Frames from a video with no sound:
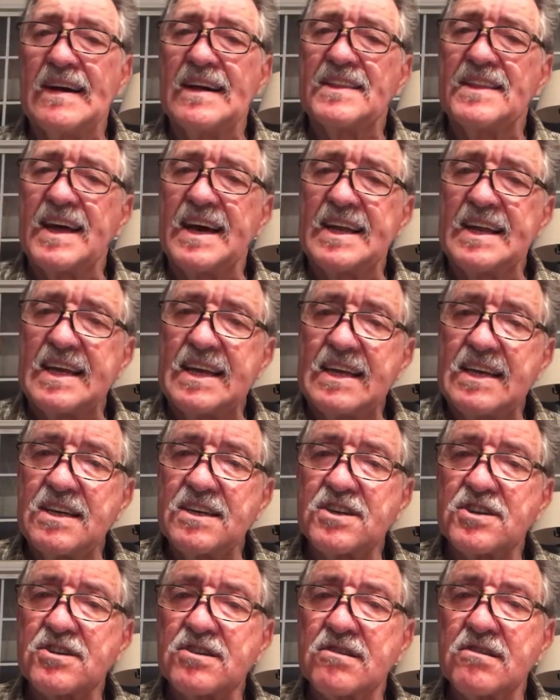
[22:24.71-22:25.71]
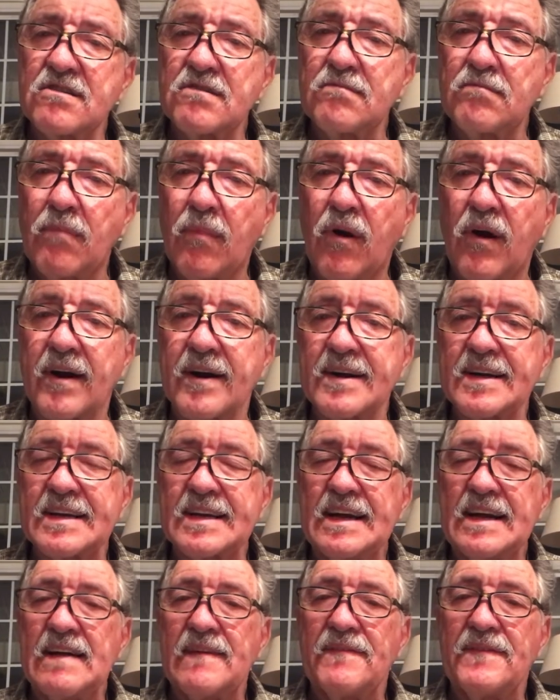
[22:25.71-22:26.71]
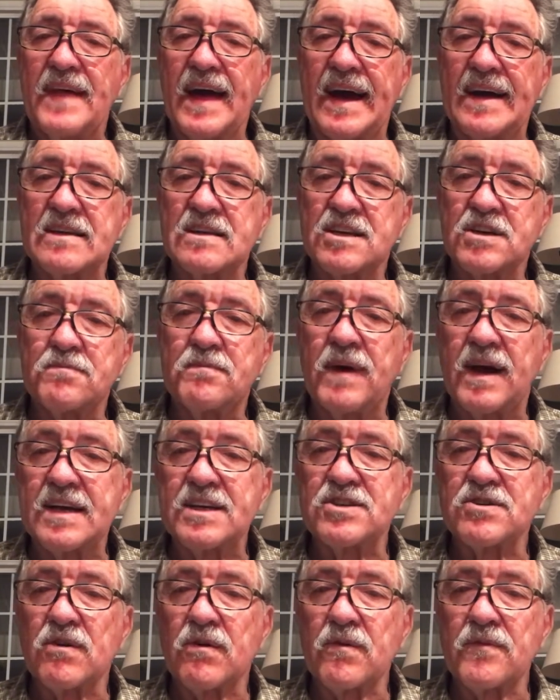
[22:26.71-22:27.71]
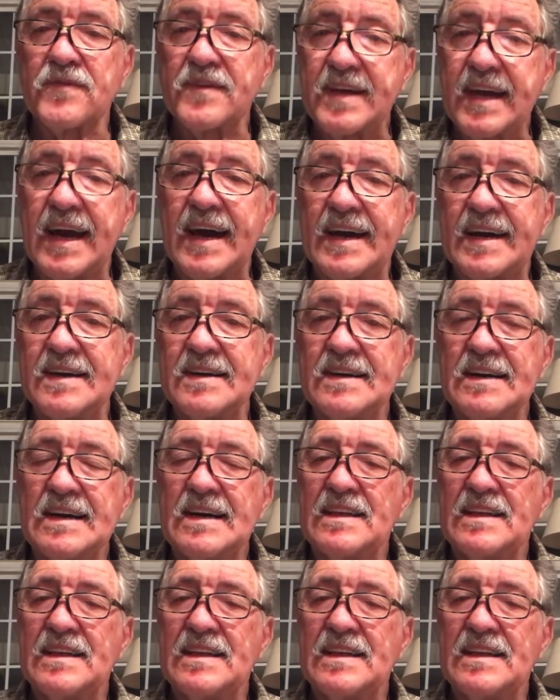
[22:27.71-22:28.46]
that Easter marked that special day,